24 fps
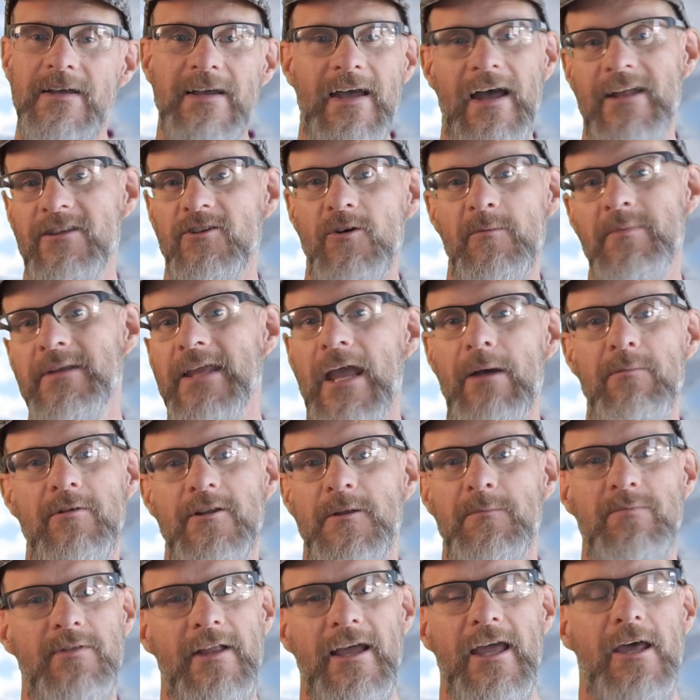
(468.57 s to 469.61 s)
and you'll be able
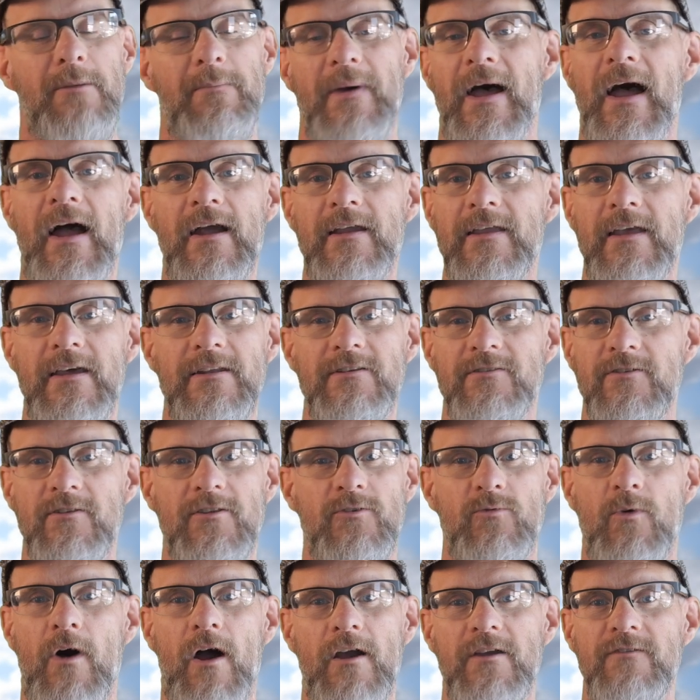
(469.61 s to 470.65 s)
to play it back and do
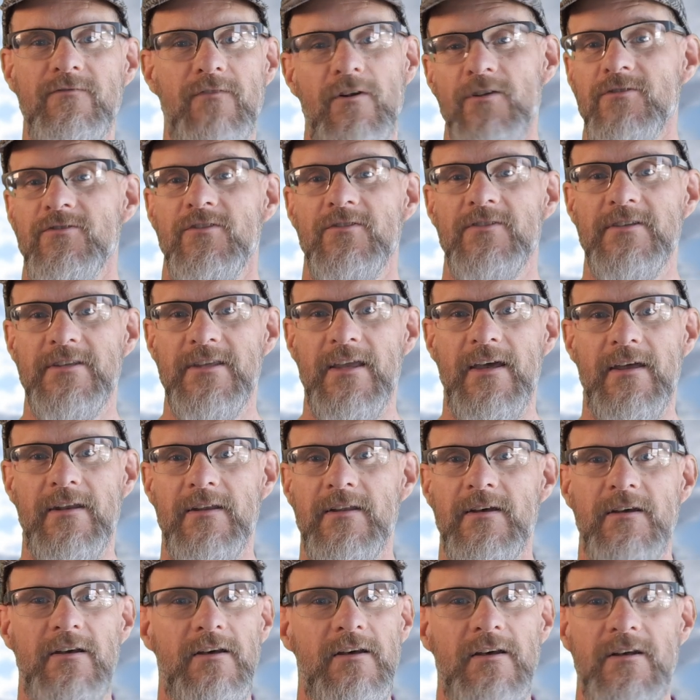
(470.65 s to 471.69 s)
the raw conversions again,